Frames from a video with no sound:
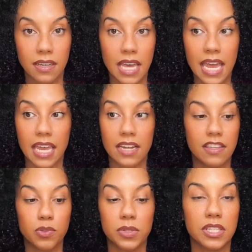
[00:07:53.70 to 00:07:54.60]
And
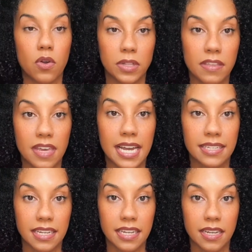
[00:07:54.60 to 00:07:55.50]
this was the only thing I
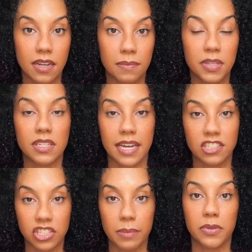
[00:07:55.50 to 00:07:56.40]
did besides
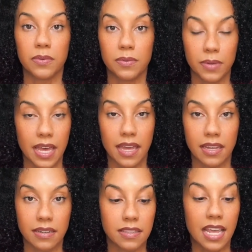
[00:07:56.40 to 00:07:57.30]
shampoo.
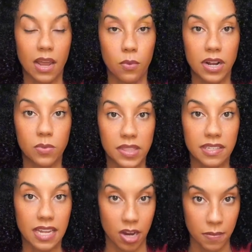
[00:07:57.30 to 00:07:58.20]
And then I went in with this
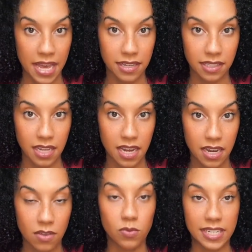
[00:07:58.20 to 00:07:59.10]
hair mask,
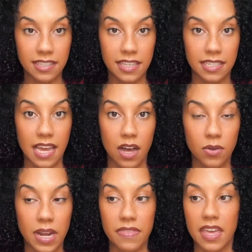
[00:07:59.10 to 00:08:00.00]
rinsed this out,
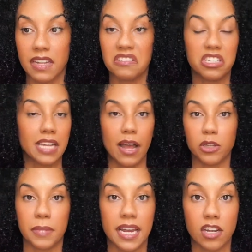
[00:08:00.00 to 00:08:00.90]
and then styled
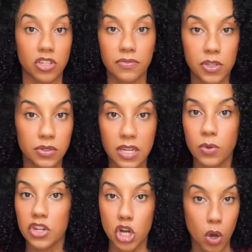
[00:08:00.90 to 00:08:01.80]
my hair, diffused it
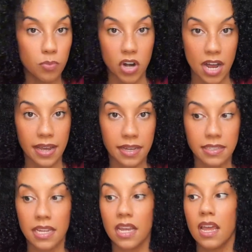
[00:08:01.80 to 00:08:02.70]
with no
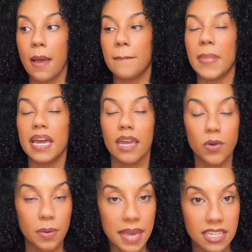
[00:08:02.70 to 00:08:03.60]
product. My hair
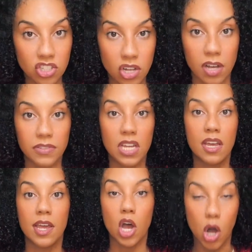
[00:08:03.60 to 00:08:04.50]
remains soft
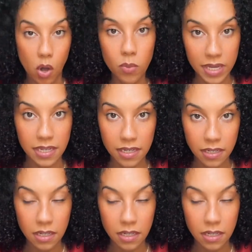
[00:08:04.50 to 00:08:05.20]
all week.